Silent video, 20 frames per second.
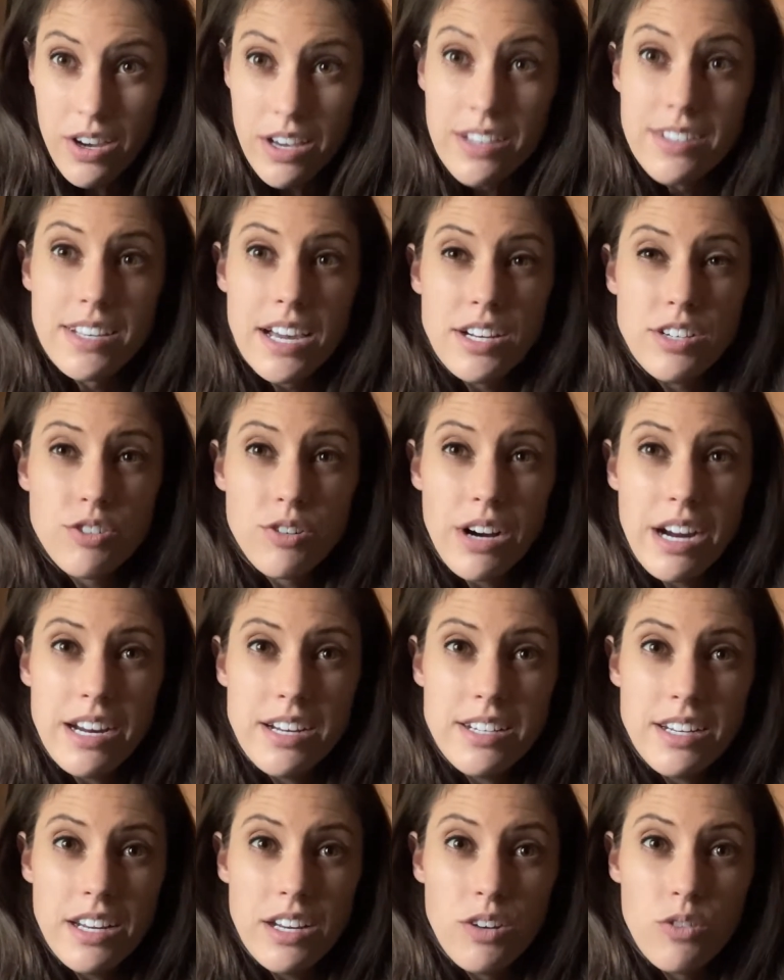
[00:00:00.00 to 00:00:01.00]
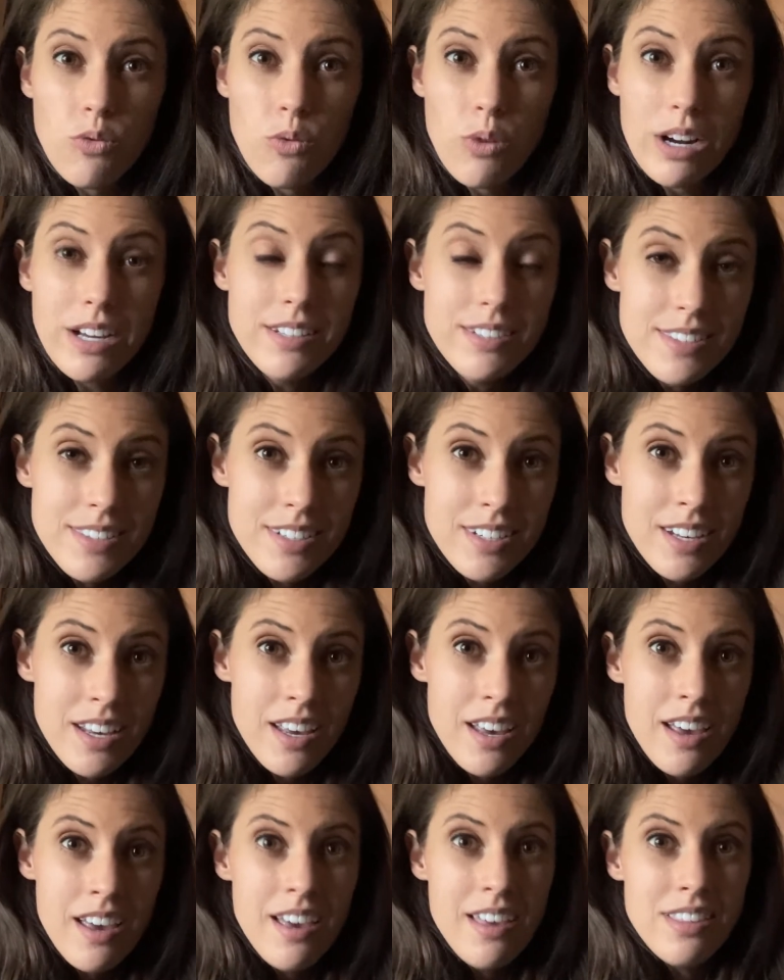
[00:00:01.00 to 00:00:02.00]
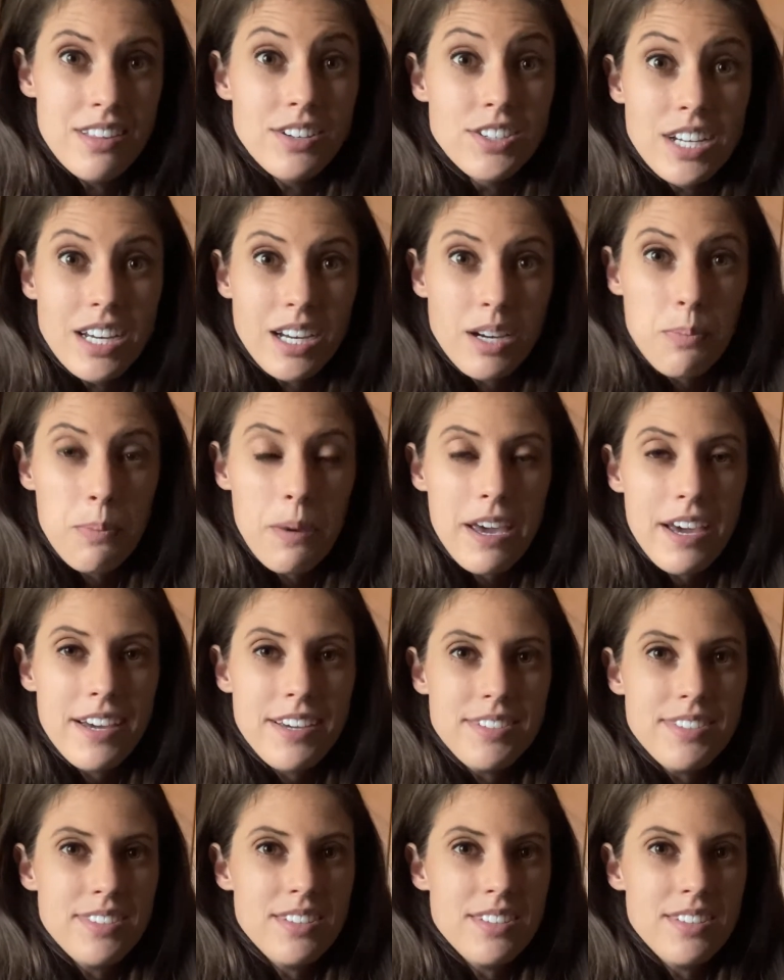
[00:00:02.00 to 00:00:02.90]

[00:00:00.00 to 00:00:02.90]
is I drained and rinsed the chickpeas.